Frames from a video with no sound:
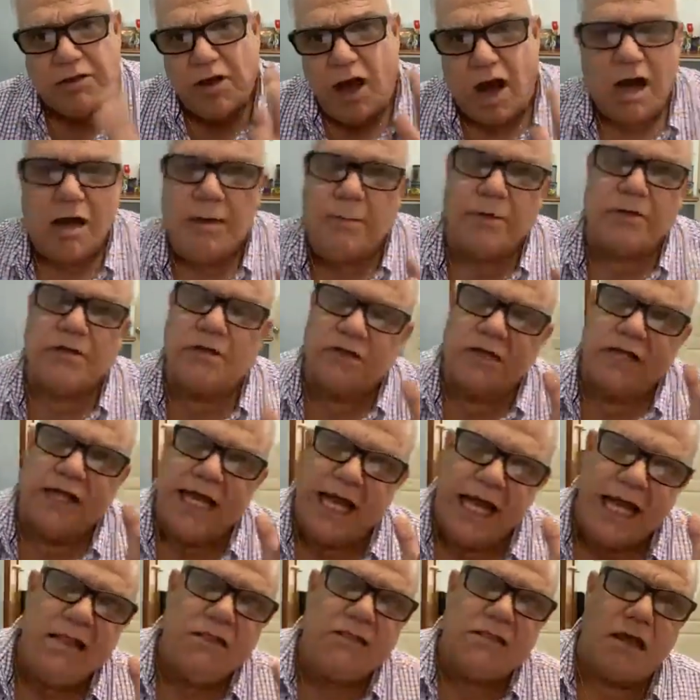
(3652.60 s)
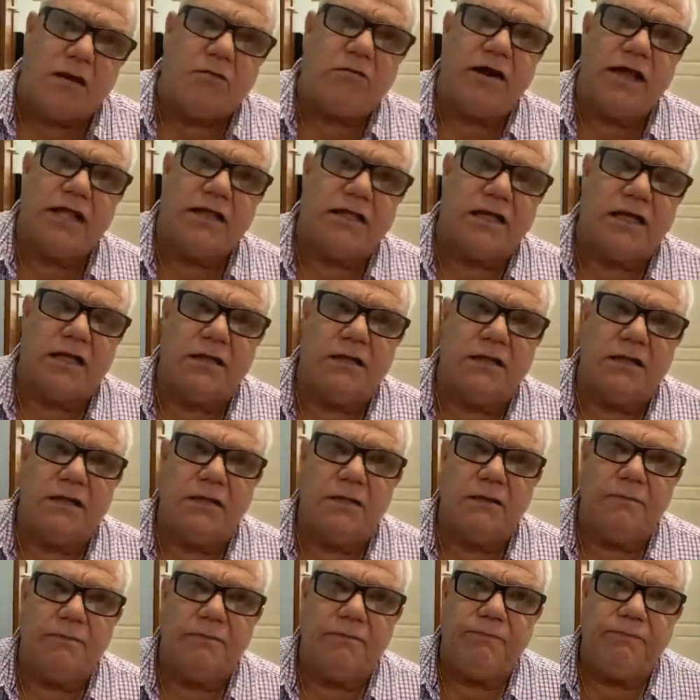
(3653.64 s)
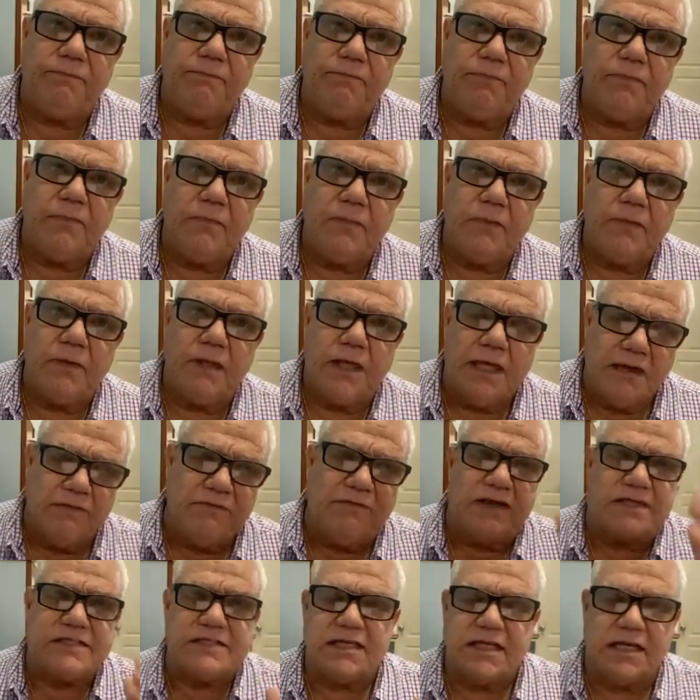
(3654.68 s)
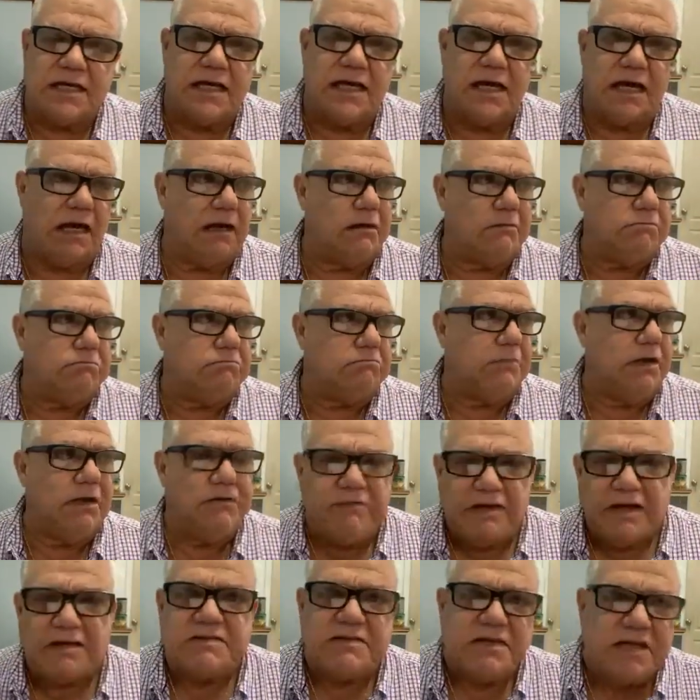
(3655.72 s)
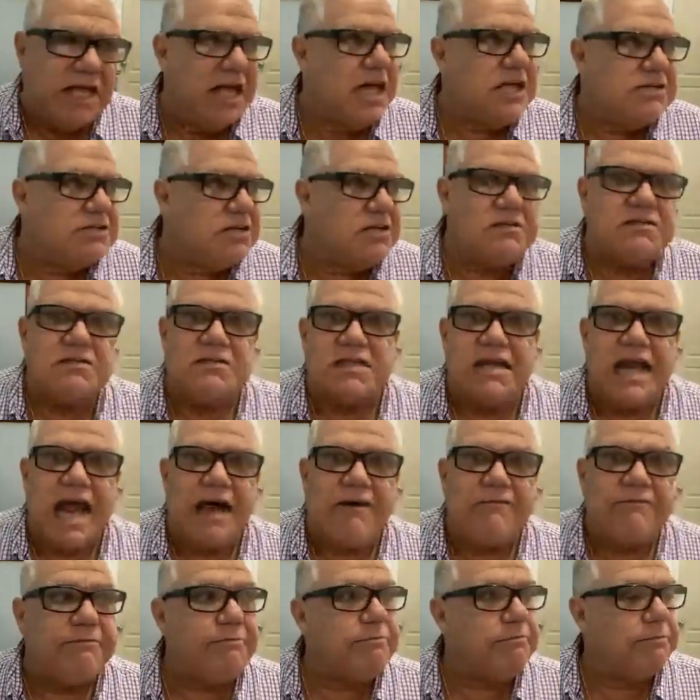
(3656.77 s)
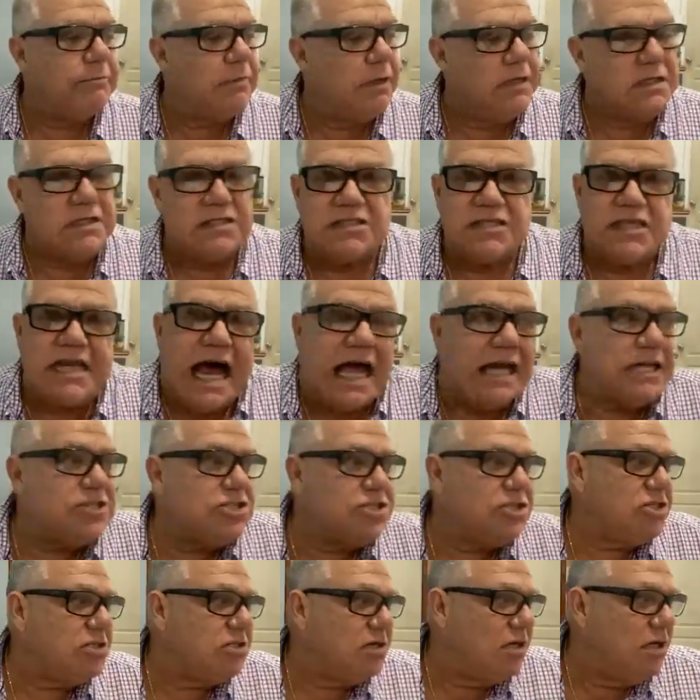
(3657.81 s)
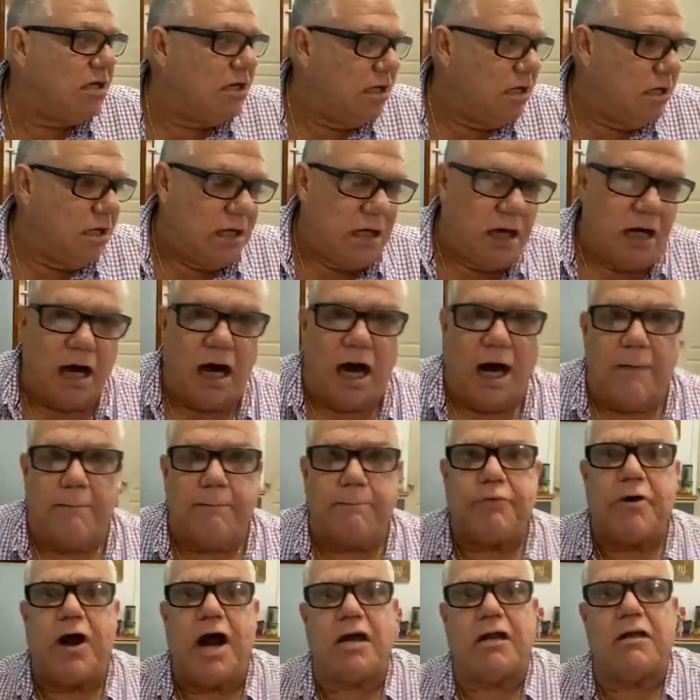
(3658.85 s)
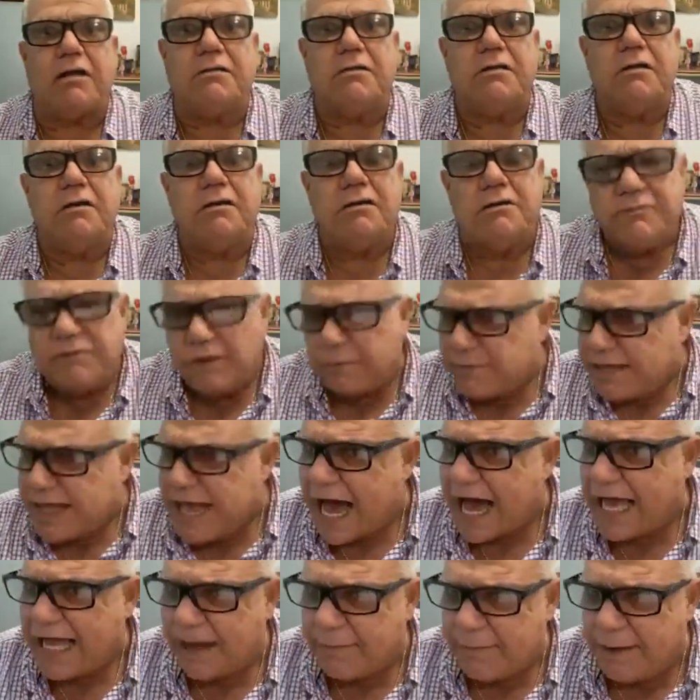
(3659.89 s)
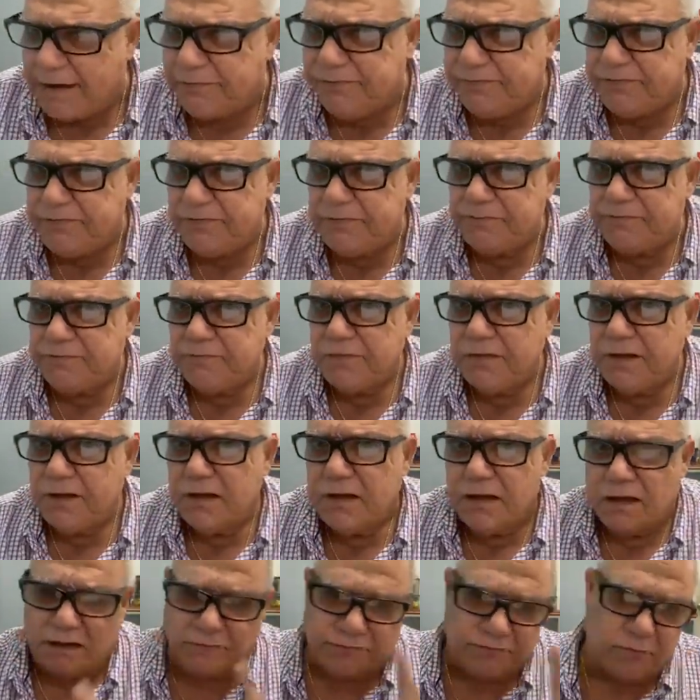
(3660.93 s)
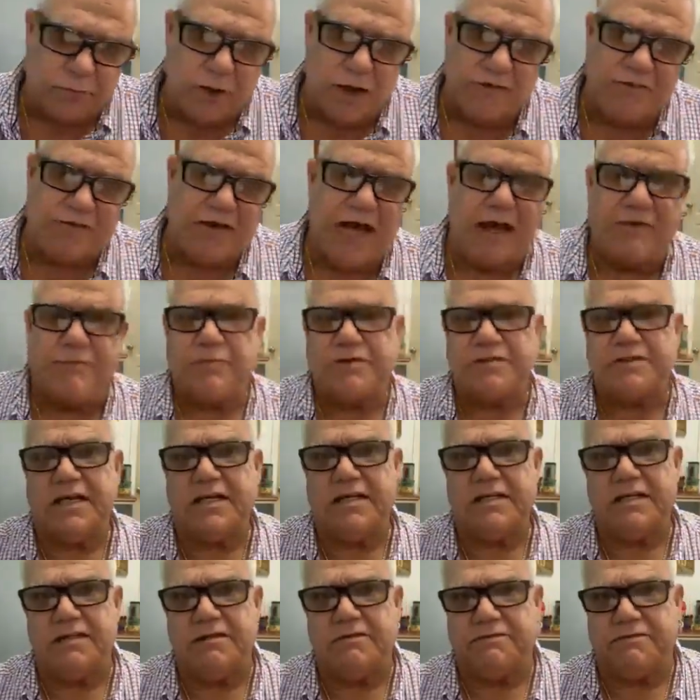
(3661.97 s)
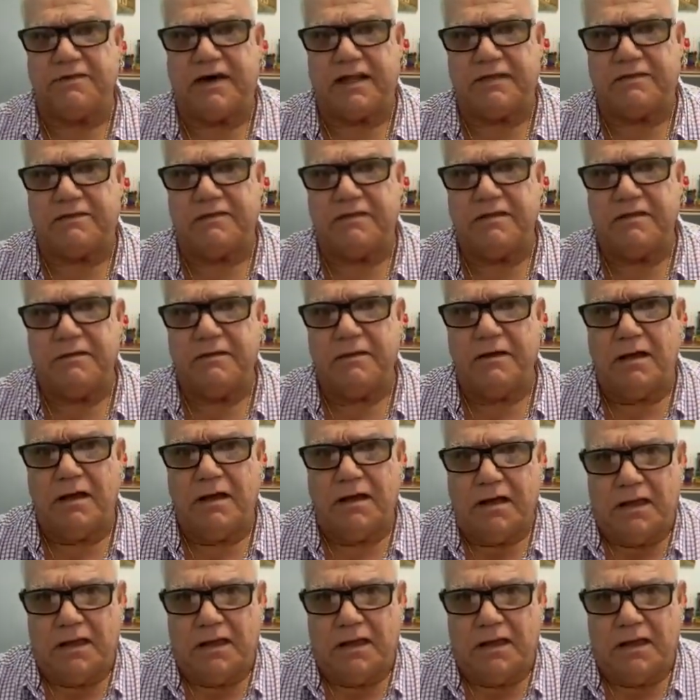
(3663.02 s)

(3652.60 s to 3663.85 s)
we talk about an integrated investigation slash product from the IMF of 12.5% in the VAT,